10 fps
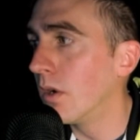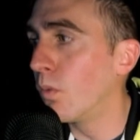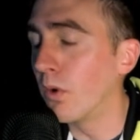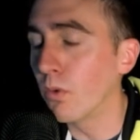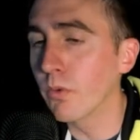
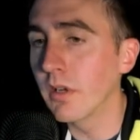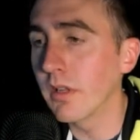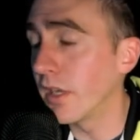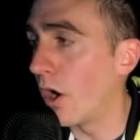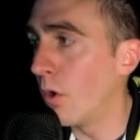will
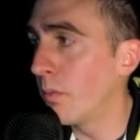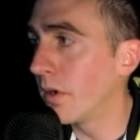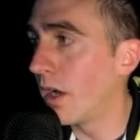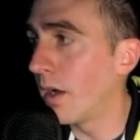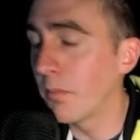really
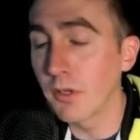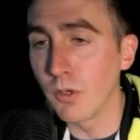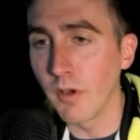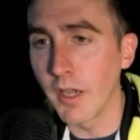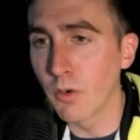open up
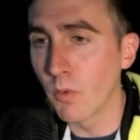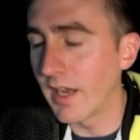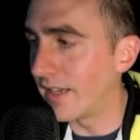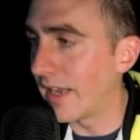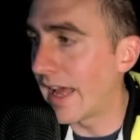your
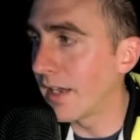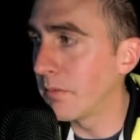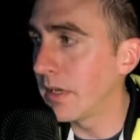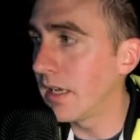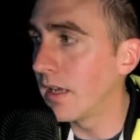airway
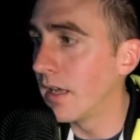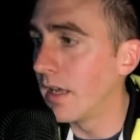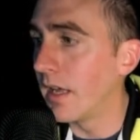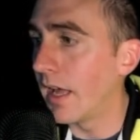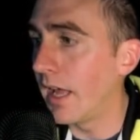anatomy
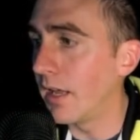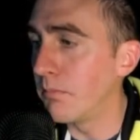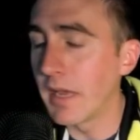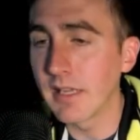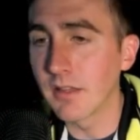and
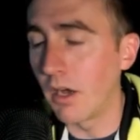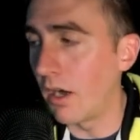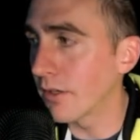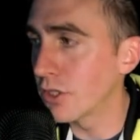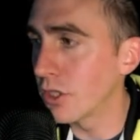make the
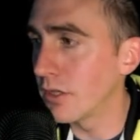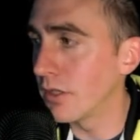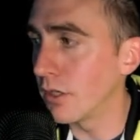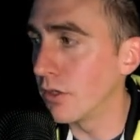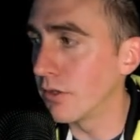oxygen
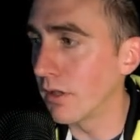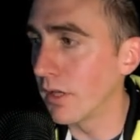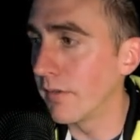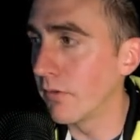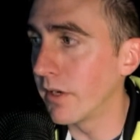that you're
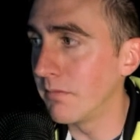delivering